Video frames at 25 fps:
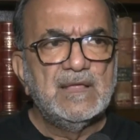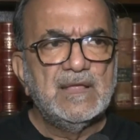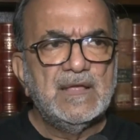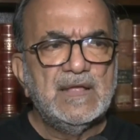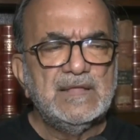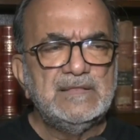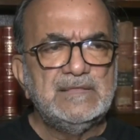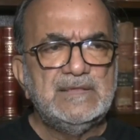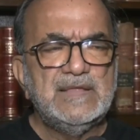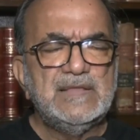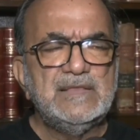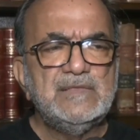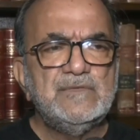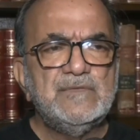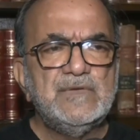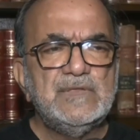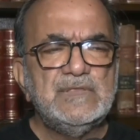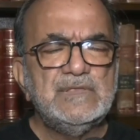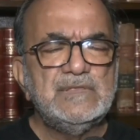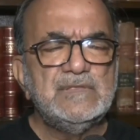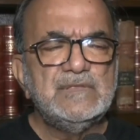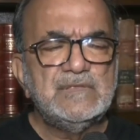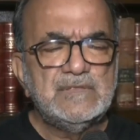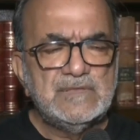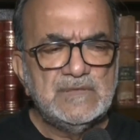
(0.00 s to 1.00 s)
And then
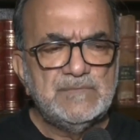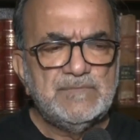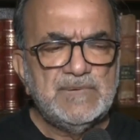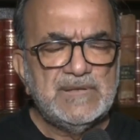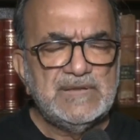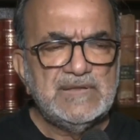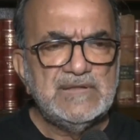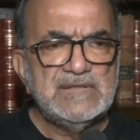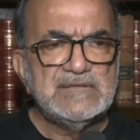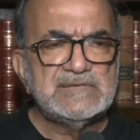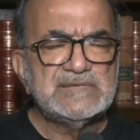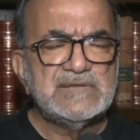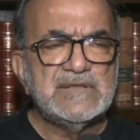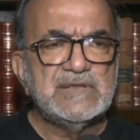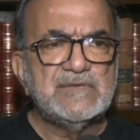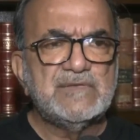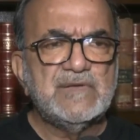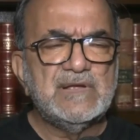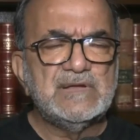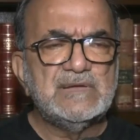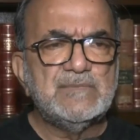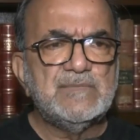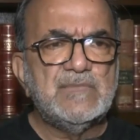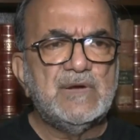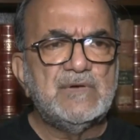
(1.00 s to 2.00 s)
when the parents
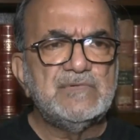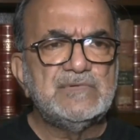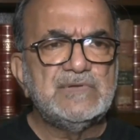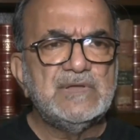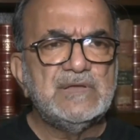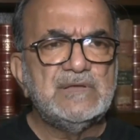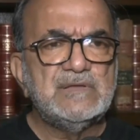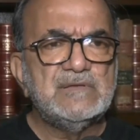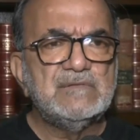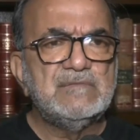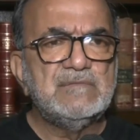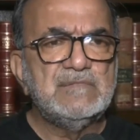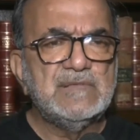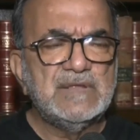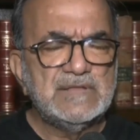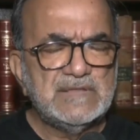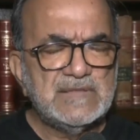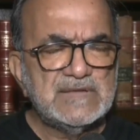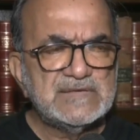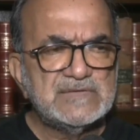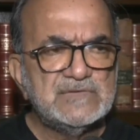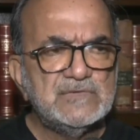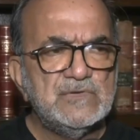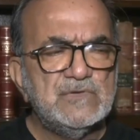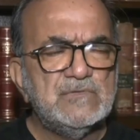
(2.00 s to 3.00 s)
inquired about it, let
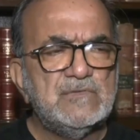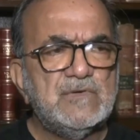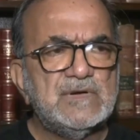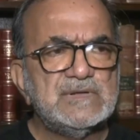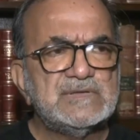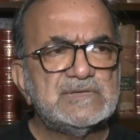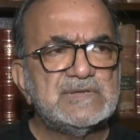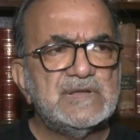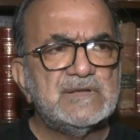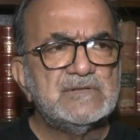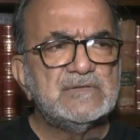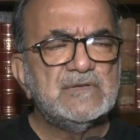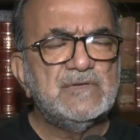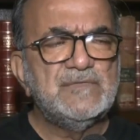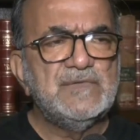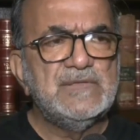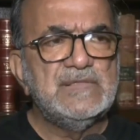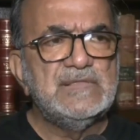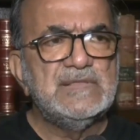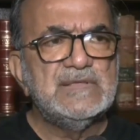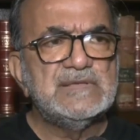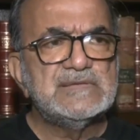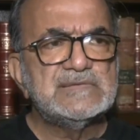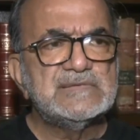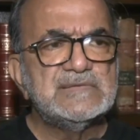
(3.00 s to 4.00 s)
us know what sort of
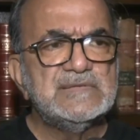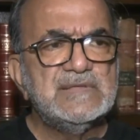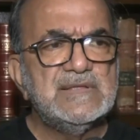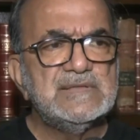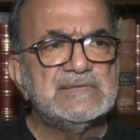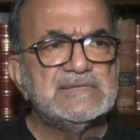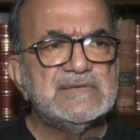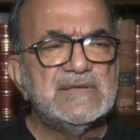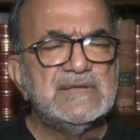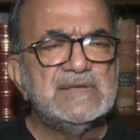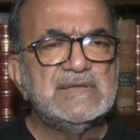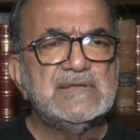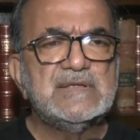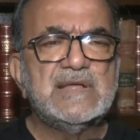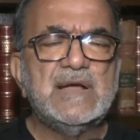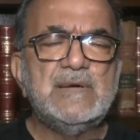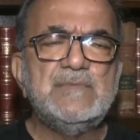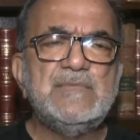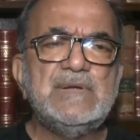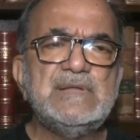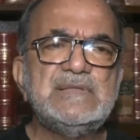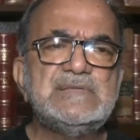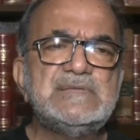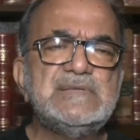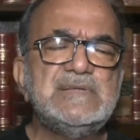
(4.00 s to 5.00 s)
illness, then said,
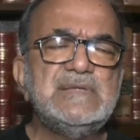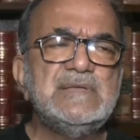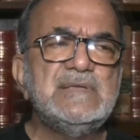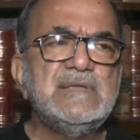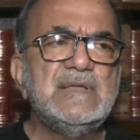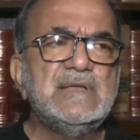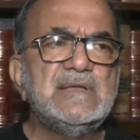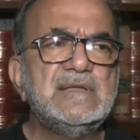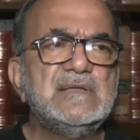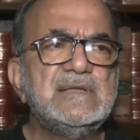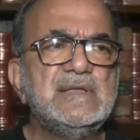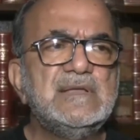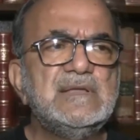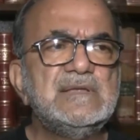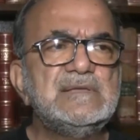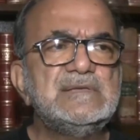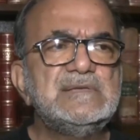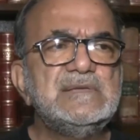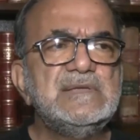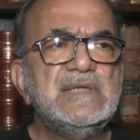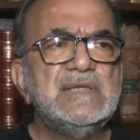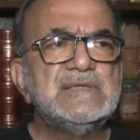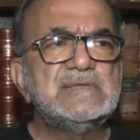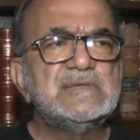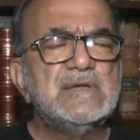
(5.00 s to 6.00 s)
come and see, uh,
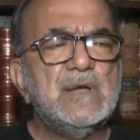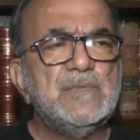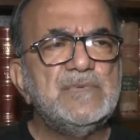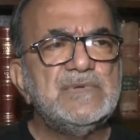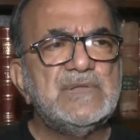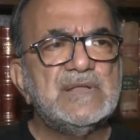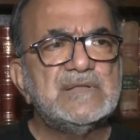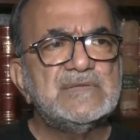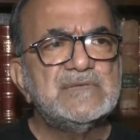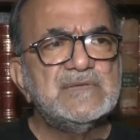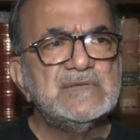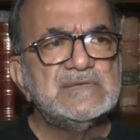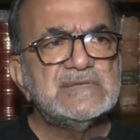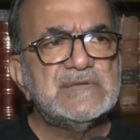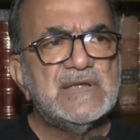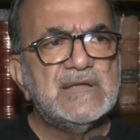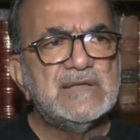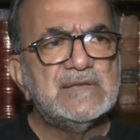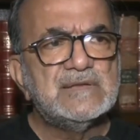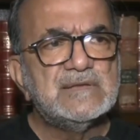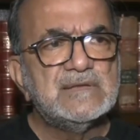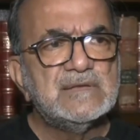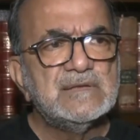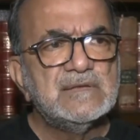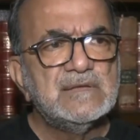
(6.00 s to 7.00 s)
she has committed
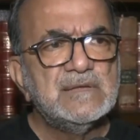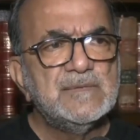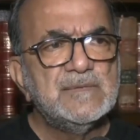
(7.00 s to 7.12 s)
suicide.